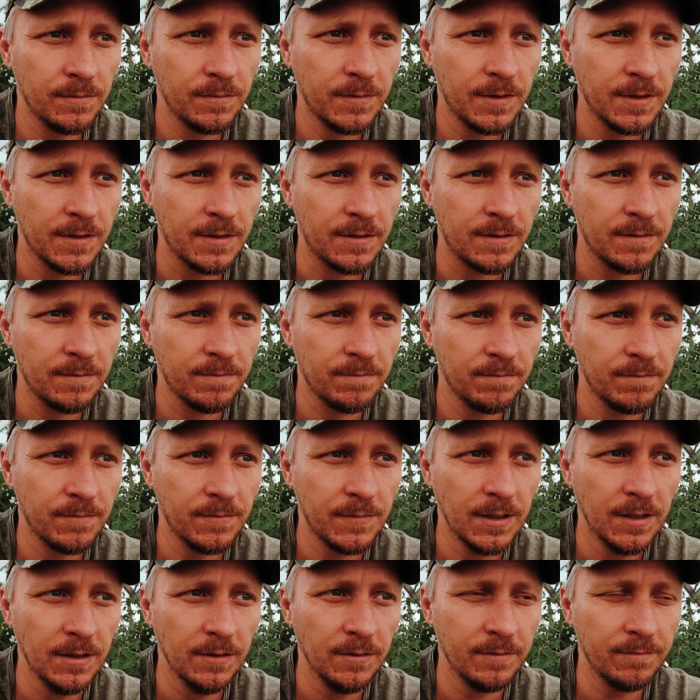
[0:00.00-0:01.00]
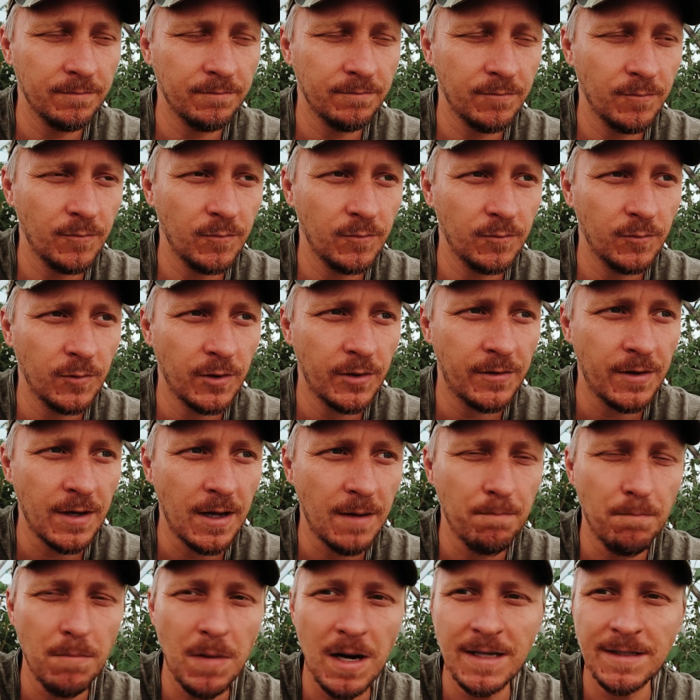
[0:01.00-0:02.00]
just with
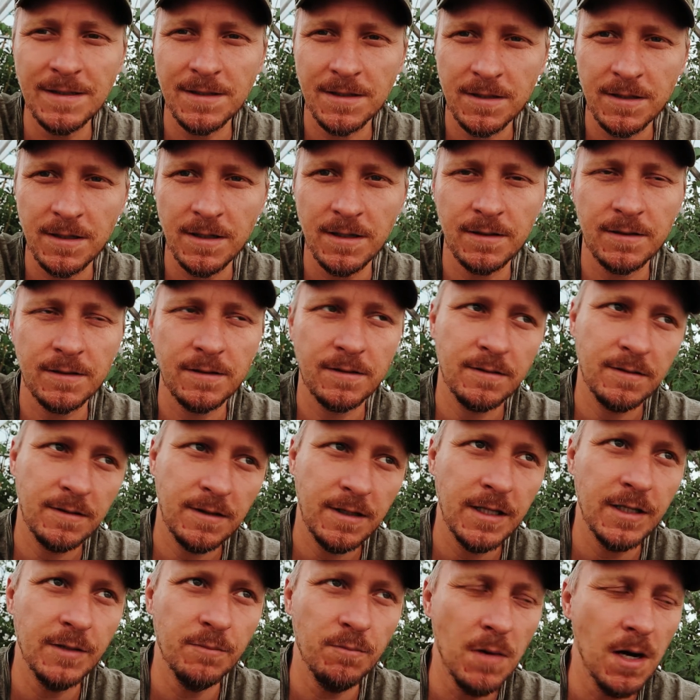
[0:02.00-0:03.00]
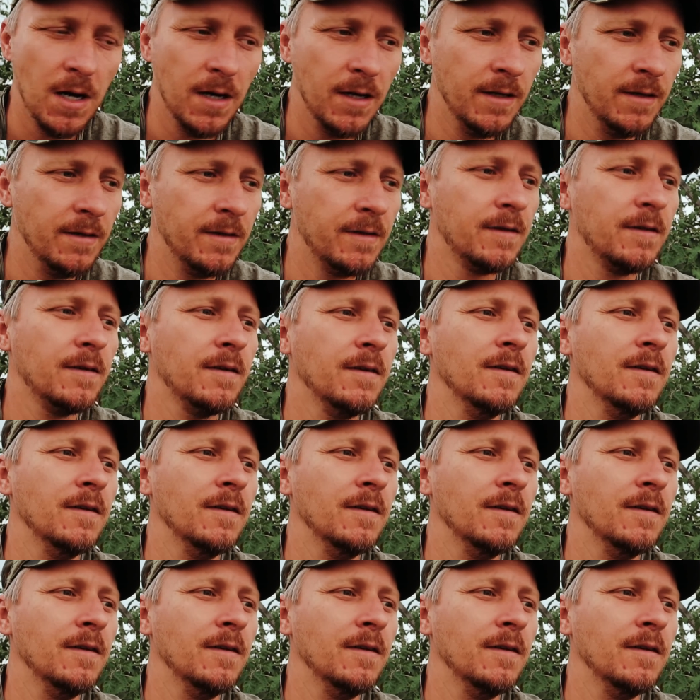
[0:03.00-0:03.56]
that mindset in mind,